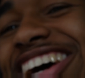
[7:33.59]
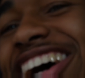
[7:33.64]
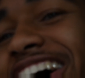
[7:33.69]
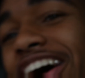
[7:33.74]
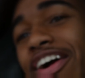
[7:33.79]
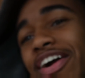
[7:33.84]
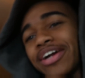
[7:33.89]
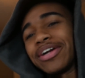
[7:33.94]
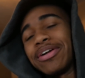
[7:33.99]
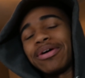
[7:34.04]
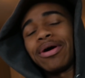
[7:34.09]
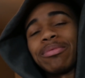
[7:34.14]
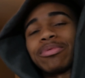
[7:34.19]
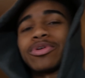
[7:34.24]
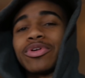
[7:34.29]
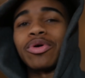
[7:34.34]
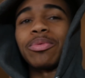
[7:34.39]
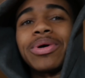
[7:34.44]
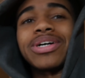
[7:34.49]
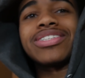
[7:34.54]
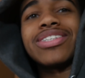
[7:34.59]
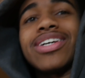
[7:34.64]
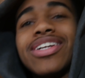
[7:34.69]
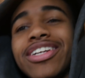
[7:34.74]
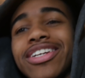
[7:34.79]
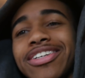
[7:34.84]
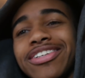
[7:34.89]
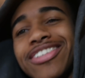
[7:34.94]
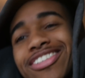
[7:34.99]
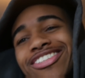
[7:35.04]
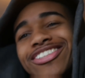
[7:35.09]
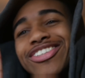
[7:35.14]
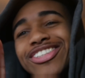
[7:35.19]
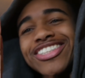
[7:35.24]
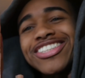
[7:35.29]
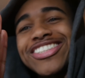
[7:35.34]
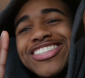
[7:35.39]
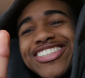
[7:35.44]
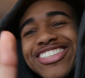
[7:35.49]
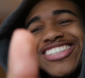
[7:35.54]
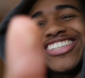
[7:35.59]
Alright, I'm gonna go back to editing. is.